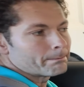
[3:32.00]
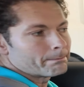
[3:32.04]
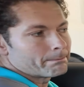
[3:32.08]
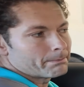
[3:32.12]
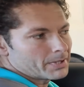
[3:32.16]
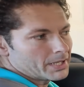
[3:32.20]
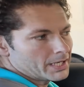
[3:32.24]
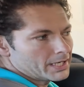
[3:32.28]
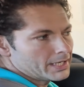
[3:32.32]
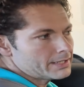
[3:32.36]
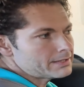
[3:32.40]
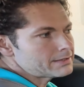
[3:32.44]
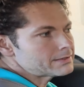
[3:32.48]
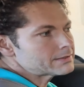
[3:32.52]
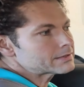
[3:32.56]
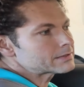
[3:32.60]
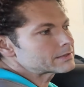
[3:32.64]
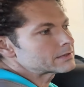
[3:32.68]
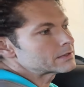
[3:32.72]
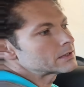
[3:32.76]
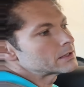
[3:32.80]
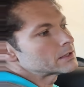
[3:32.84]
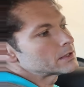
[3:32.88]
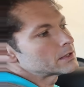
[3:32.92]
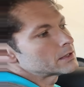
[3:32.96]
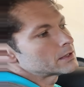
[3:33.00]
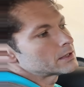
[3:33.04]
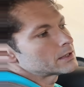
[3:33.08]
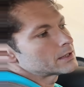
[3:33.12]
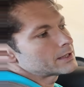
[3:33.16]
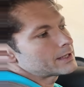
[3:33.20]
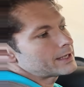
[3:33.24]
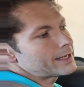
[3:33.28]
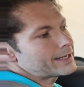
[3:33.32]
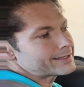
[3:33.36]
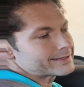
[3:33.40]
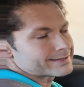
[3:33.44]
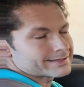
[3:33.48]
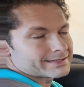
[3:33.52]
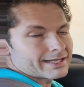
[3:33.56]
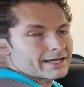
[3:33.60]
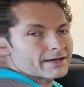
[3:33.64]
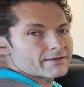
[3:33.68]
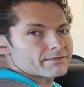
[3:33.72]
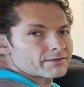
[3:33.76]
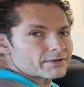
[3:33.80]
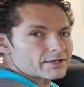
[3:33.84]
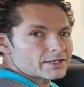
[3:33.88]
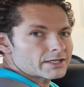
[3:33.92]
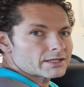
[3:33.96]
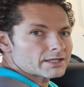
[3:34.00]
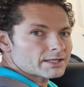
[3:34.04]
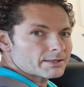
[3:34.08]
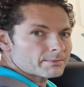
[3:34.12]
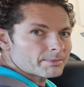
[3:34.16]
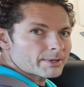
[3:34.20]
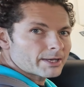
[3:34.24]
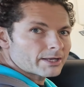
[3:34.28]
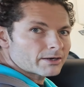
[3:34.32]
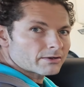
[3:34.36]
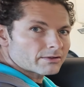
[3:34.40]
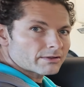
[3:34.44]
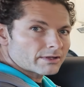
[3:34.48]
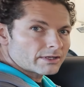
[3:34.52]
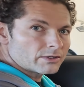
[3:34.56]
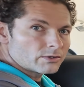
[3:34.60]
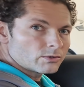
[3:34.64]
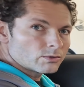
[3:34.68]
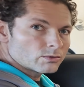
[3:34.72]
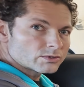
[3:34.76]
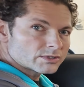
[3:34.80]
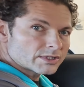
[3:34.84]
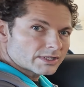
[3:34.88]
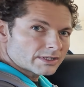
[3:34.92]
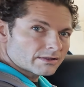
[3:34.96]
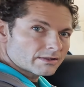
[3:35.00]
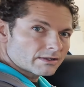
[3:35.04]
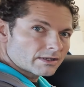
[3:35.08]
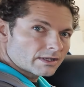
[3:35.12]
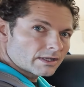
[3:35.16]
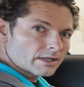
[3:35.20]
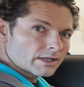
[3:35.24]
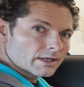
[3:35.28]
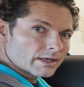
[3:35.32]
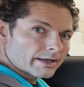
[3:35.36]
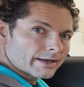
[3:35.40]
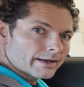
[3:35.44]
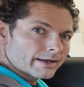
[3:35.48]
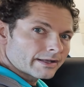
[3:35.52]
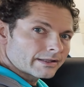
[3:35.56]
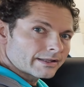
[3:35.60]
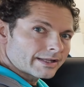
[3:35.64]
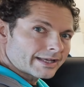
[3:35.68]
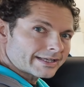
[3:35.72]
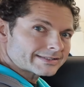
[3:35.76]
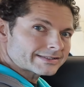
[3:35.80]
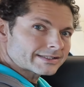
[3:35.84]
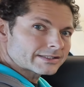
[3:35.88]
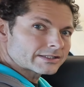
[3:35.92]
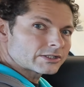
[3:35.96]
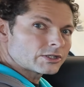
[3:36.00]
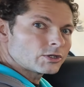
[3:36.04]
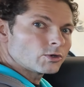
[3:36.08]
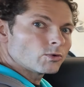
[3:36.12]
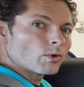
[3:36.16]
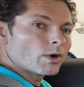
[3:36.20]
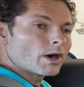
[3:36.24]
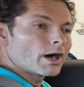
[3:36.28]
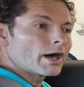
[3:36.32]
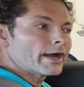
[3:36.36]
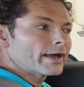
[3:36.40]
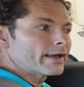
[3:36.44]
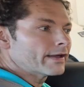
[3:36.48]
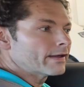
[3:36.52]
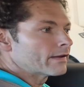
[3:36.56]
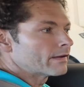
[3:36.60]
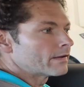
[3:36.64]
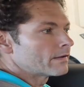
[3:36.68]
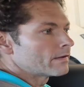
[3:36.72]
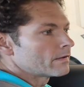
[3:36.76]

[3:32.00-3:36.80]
but it's definitely better than using the Lexus UI.